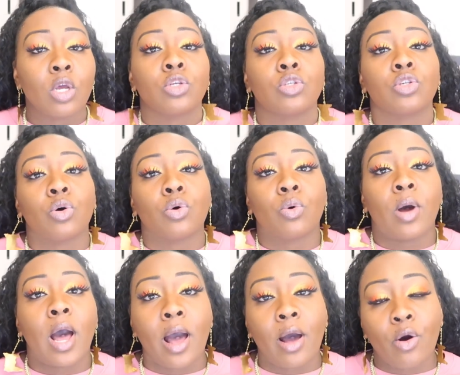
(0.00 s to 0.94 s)

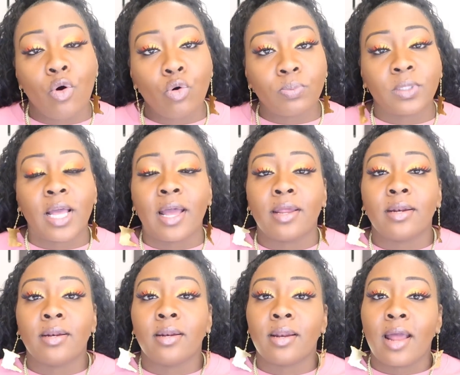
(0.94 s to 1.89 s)
So I hope that
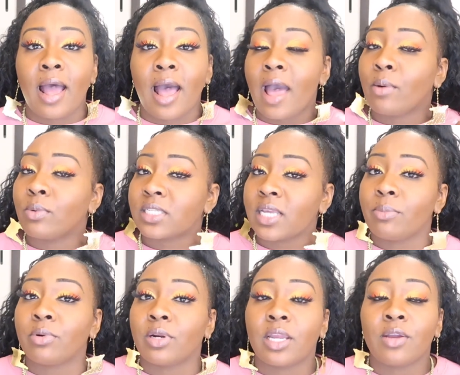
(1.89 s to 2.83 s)
I was
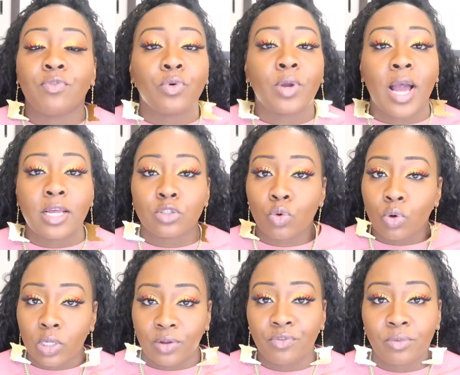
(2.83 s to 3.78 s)
able to give you guys
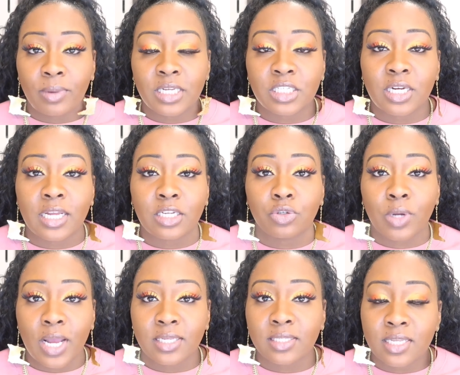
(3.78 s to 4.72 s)
all the information that you
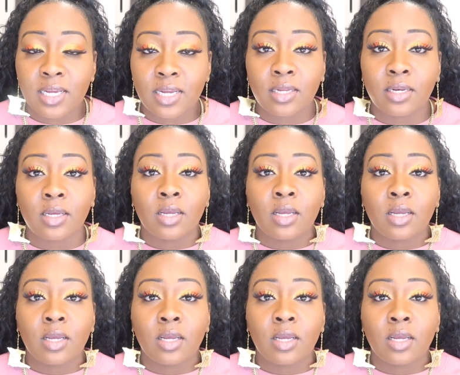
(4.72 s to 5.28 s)
guys need,